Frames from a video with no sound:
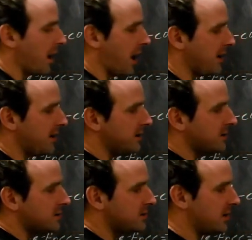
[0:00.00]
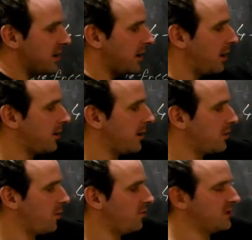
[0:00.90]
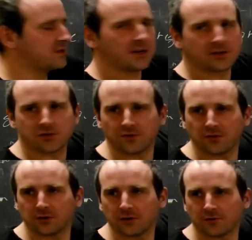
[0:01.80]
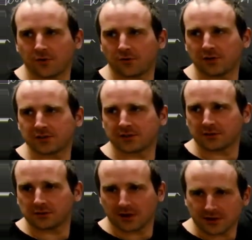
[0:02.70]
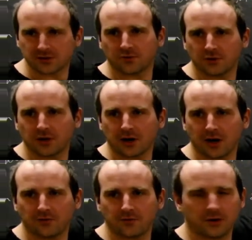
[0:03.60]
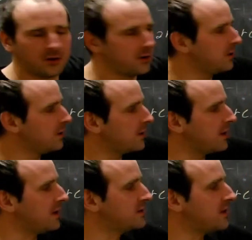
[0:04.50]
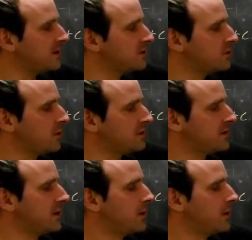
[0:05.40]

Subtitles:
any three coloring of this rest of the graph extends to a three